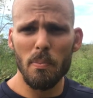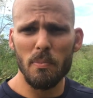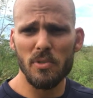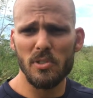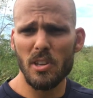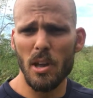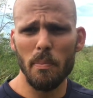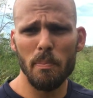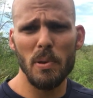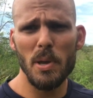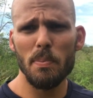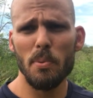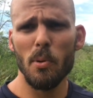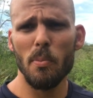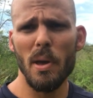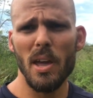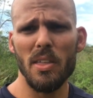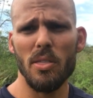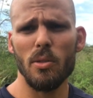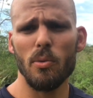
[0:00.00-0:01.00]
Some
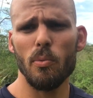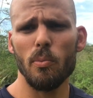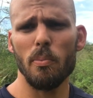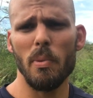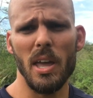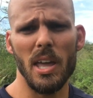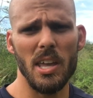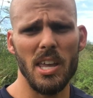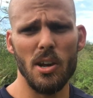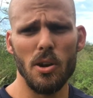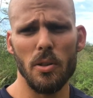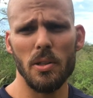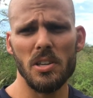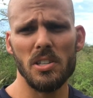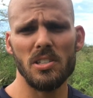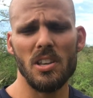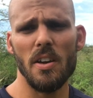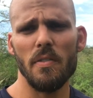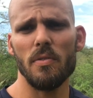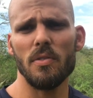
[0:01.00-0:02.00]
people may hear
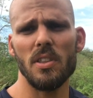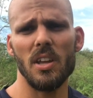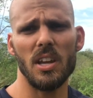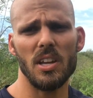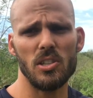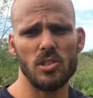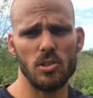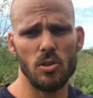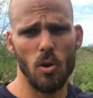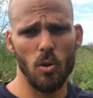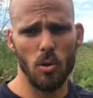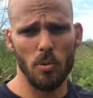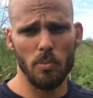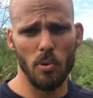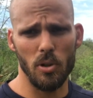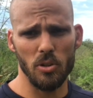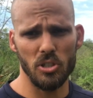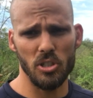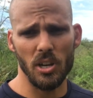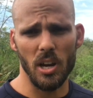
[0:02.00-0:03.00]
this stuff and think it's total
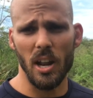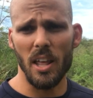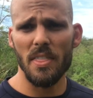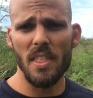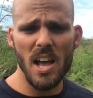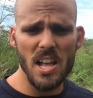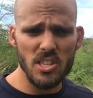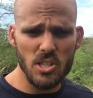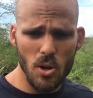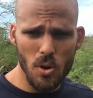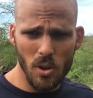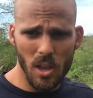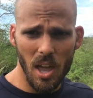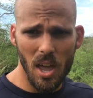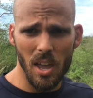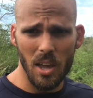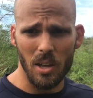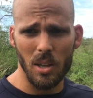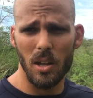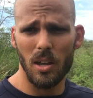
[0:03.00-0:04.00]
bullshit, and that's
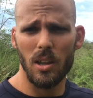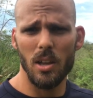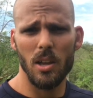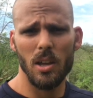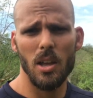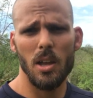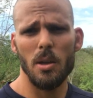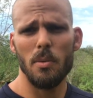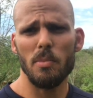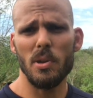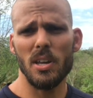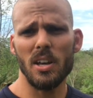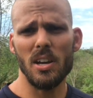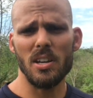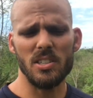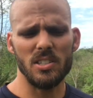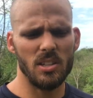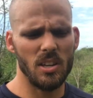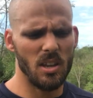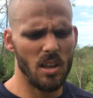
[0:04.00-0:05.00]
okay,
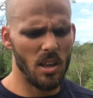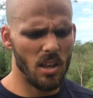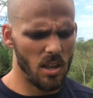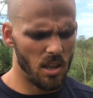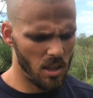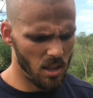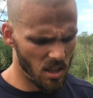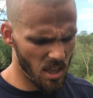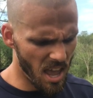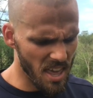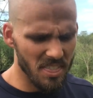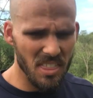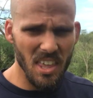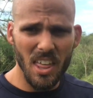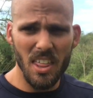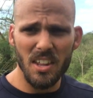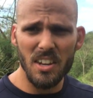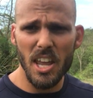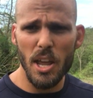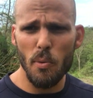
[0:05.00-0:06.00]
because at the
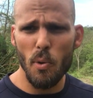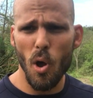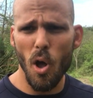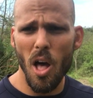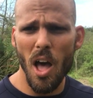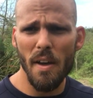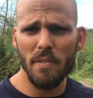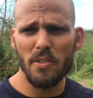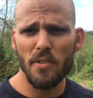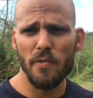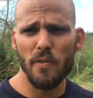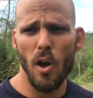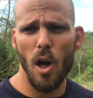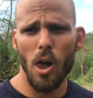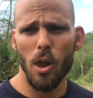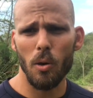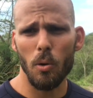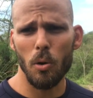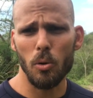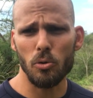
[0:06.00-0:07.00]
end of the day, we all have to
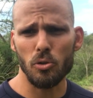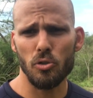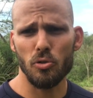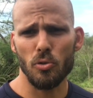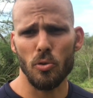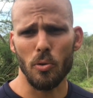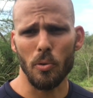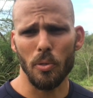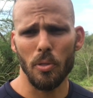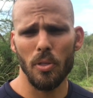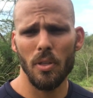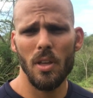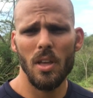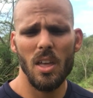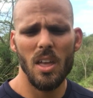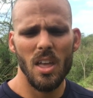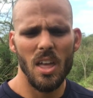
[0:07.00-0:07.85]
follow our own truth.